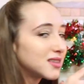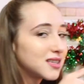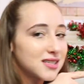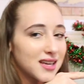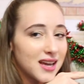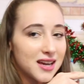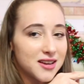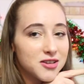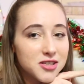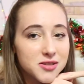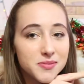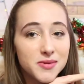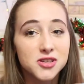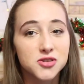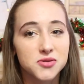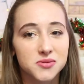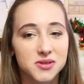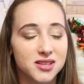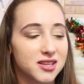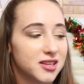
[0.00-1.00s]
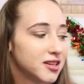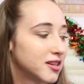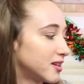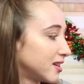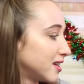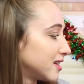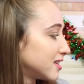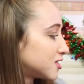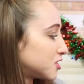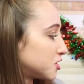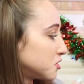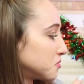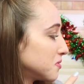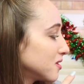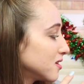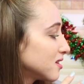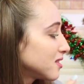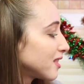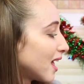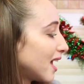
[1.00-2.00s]
This candle smells really good. It's super
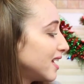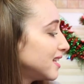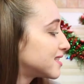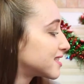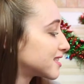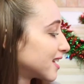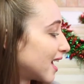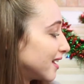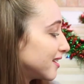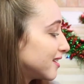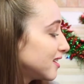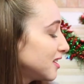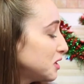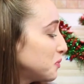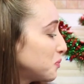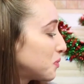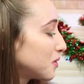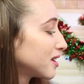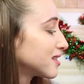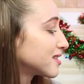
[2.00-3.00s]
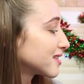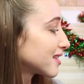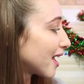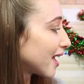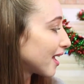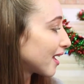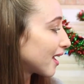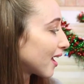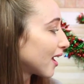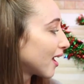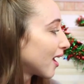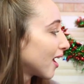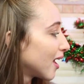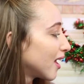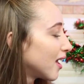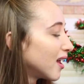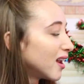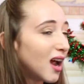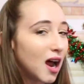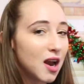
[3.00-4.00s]
light scented, but it's like
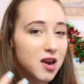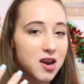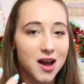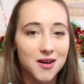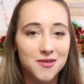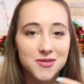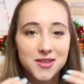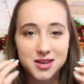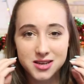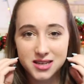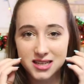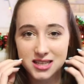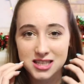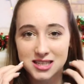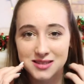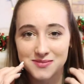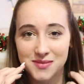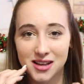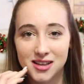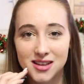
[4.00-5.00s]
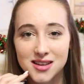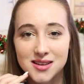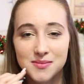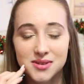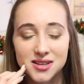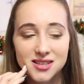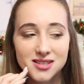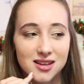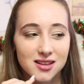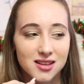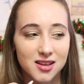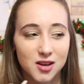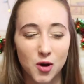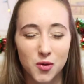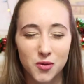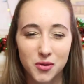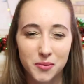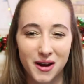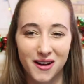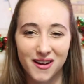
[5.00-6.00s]
enough that you can smell it, but it's not like
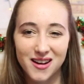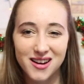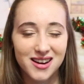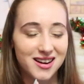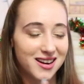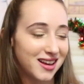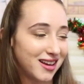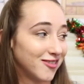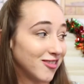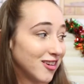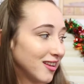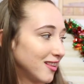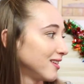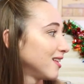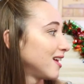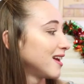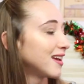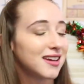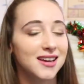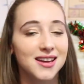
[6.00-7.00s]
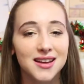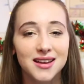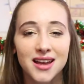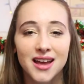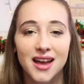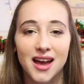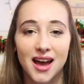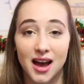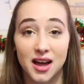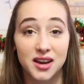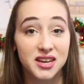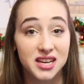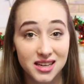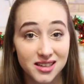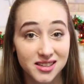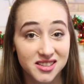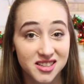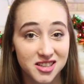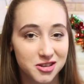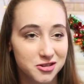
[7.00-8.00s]
overbearing, and I really like it.
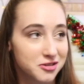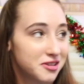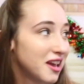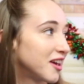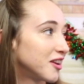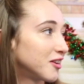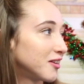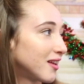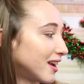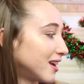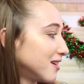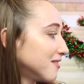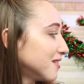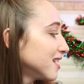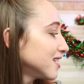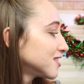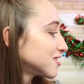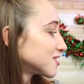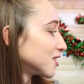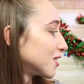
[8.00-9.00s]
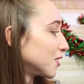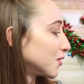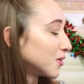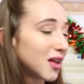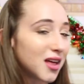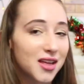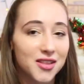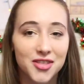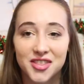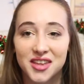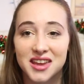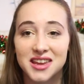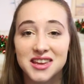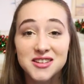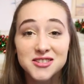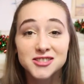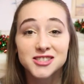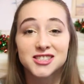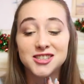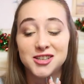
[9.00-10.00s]
Needed a new candle anyway, so thank
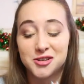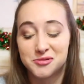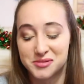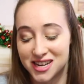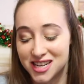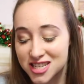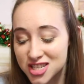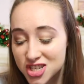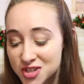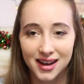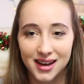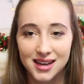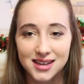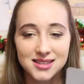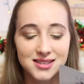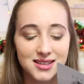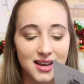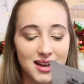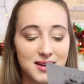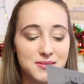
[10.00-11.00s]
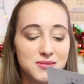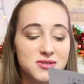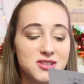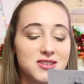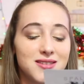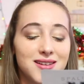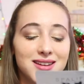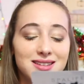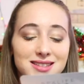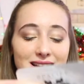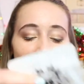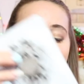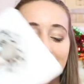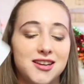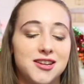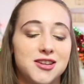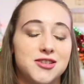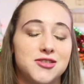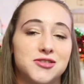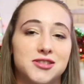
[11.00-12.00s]
you so much, guys. I'm so excited
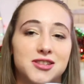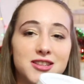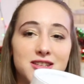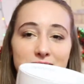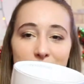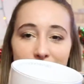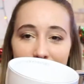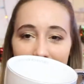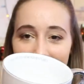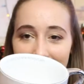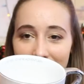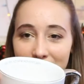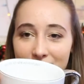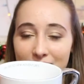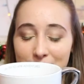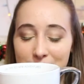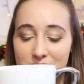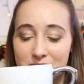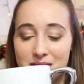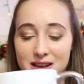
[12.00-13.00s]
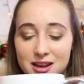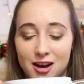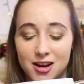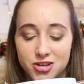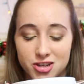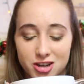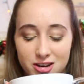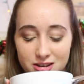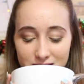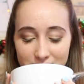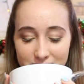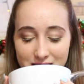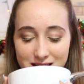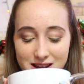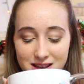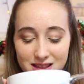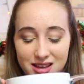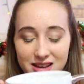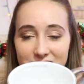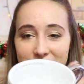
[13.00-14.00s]
to use this mug. I'm gonna make hot chocolate in
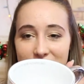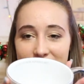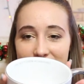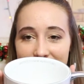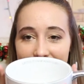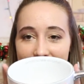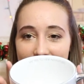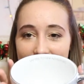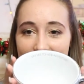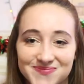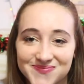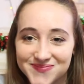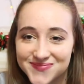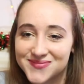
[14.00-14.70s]
it later today.